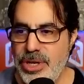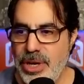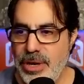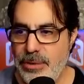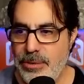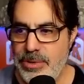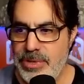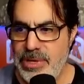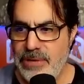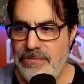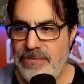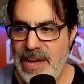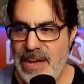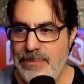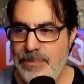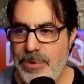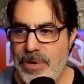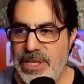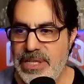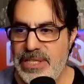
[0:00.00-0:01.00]
who is a
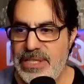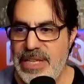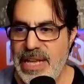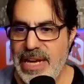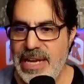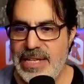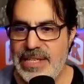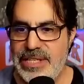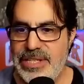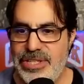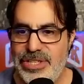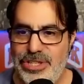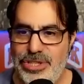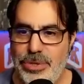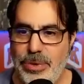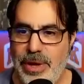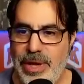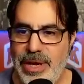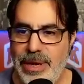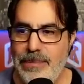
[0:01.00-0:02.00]
5.6,
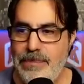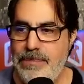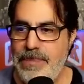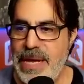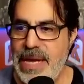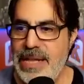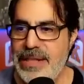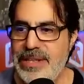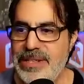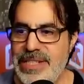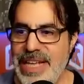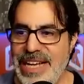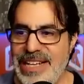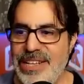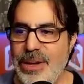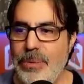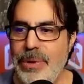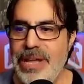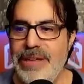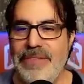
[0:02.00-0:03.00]
Joel Embiid. There's like
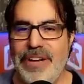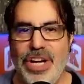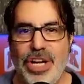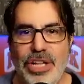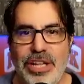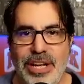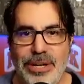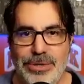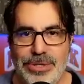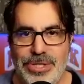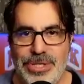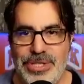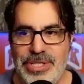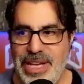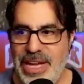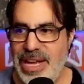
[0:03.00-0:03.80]
no one even close to